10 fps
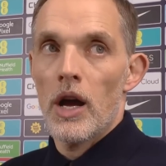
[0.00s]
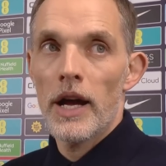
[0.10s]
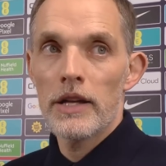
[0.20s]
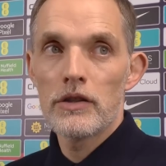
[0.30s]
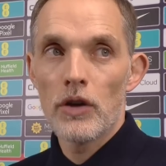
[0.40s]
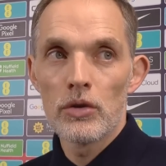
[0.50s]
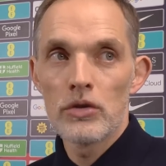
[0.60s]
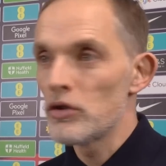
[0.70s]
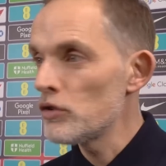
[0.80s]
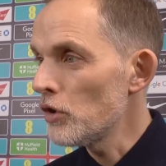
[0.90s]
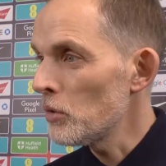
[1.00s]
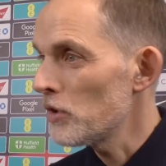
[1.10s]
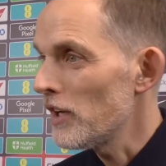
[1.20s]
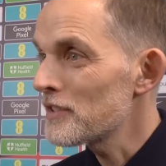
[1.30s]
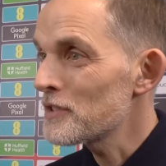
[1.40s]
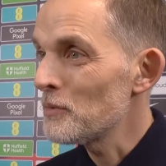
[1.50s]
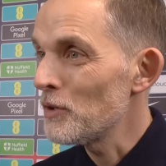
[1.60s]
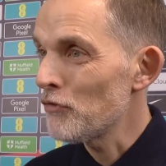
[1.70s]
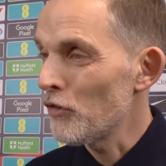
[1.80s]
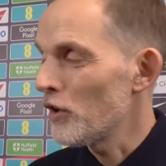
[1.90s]
I don't know yet, to be
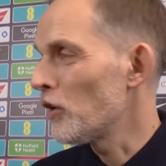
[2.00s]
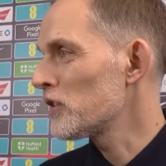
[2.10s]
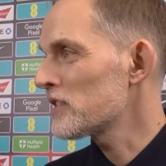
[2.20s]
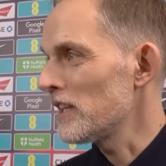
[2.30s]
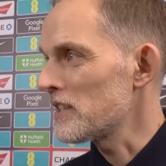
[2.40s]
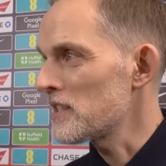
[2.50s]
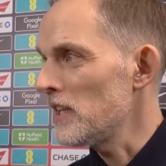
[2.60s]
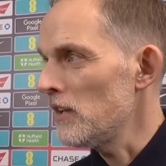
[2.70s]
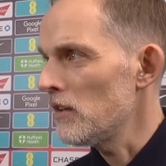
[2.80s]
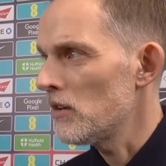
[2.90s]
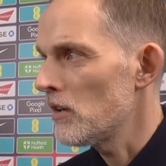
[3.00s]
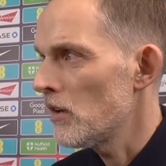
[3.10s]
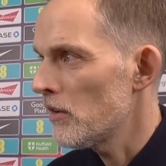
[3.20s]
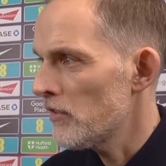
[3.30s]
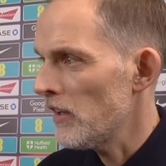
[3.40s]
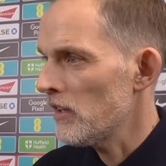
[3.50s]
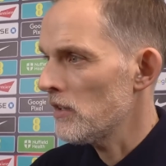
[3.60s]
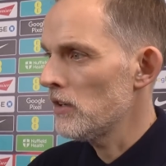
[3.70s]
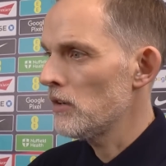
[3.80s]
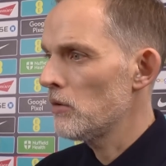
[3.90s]
fully honest. Let's see. I think
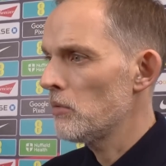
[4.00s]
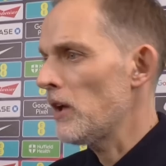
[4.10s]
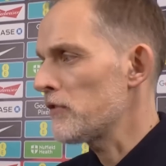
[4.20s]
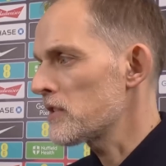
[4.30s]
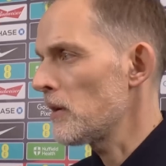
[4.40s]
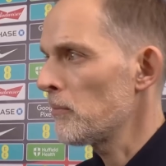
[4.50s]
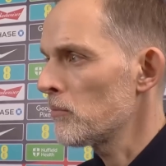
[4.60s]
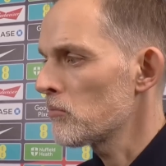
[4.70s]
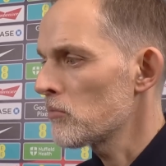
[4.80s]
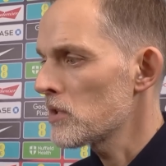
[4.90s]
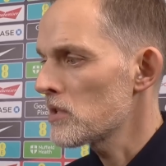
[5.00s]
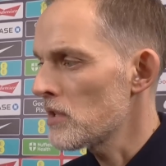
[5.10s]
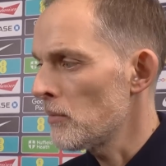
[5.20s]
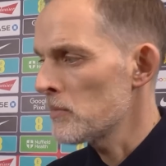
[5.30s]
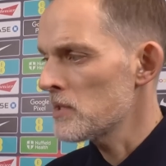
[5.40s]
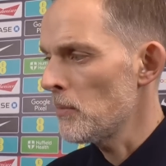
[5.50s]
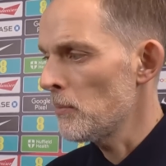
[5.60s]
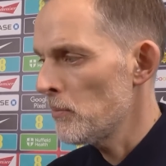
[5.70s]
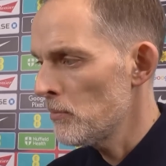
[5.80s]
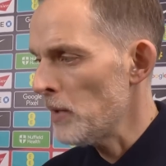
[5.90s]
we have some
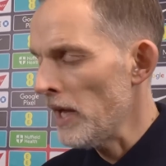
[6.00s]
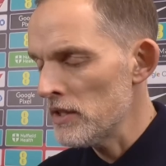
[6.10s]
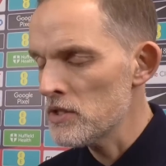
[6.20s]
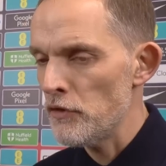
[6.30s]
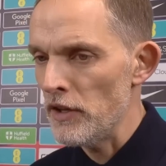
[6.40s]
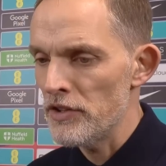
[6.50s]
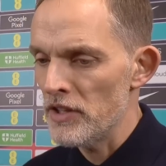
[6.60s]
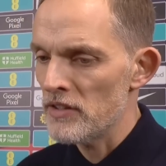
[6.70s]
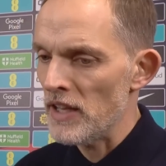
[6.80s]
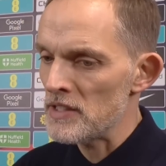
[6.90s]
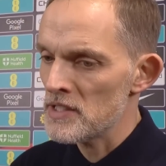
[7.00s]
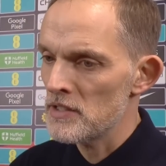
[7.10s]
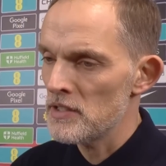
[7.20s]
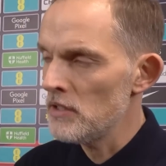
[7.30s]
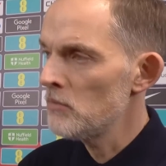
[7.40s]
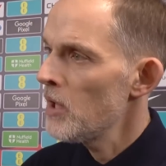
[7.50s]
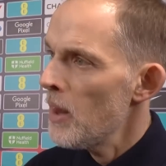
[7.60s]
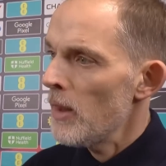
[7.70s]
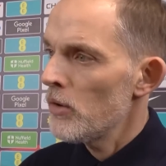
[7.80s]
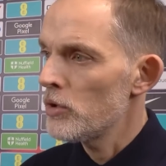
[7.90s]
players feel the intensity.
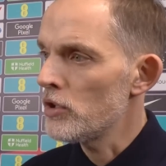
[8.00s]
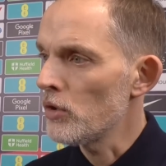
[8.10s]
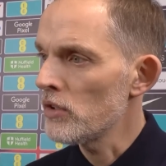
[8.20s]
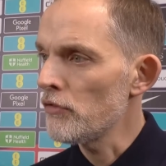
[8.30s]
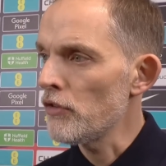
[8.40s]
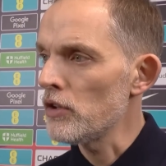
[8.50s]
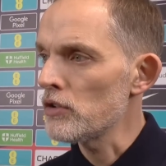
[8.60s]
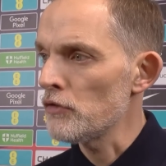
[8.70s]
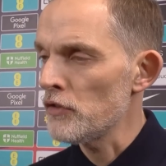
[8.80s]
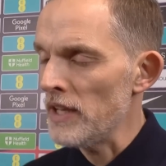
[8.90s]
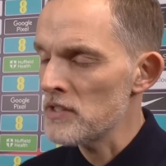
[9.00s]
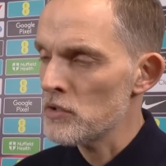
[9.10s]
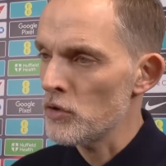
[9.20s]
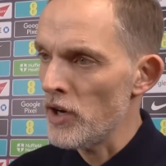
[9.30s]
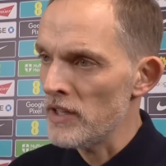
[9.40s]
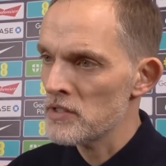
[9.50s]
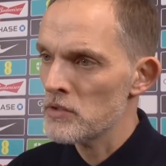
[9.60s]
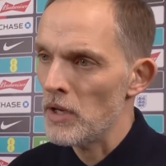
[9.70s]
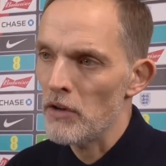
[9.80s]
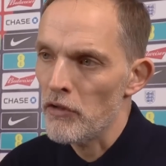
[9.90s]
We don't have a lot of days to rest.
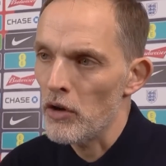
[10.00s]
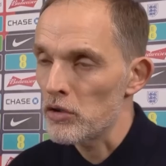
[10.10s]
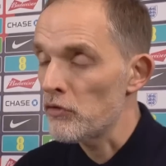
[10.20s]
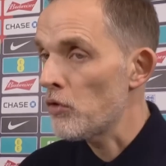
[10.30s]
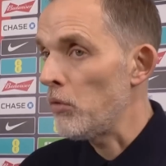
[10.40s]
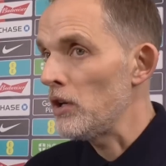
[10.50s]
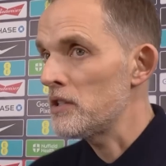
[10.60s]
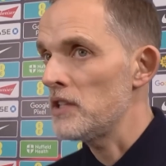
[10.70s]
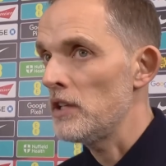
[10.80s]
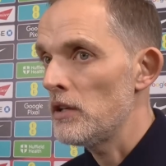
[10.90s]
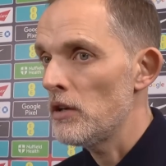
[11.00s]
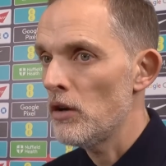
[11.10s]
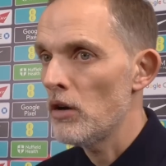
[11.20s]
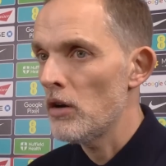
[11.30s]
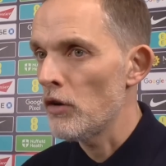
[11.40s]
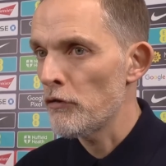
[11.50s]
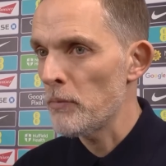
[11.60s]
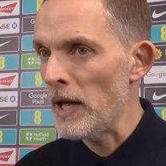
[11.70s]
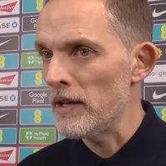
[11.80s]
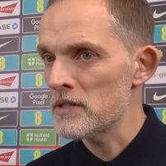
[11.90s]
We have a lot of quality of
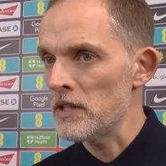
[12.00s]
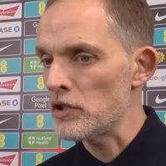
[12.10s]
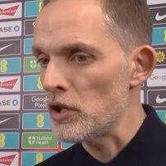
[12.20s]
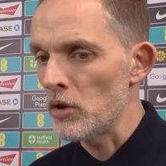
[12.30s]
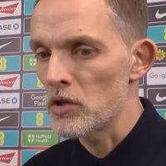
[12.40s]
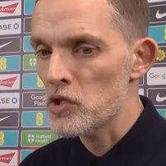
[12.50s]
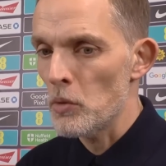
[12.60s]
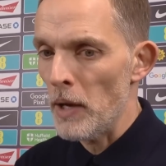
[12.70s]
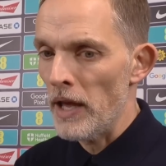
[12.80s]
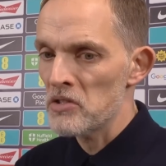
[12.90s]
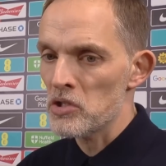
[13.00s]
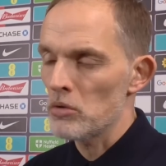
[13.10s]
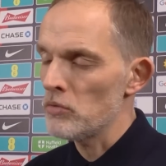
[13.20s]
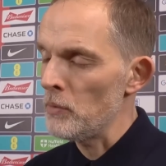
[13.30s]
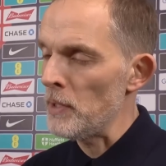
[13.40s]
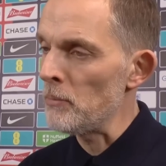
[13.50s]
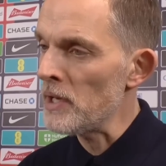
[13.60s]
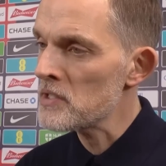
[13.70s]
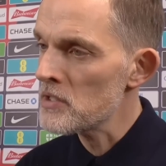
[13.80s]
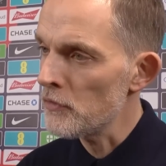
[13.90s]
players that can also play, so it will be a
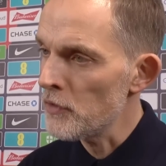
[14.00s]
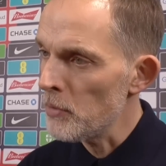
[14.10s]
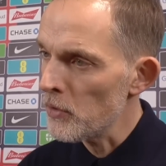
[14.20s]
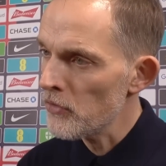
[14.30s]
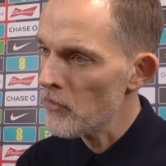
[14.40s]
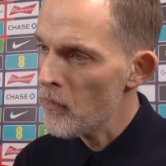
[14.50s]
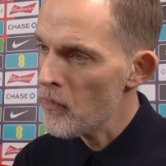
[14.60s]
mix of the both.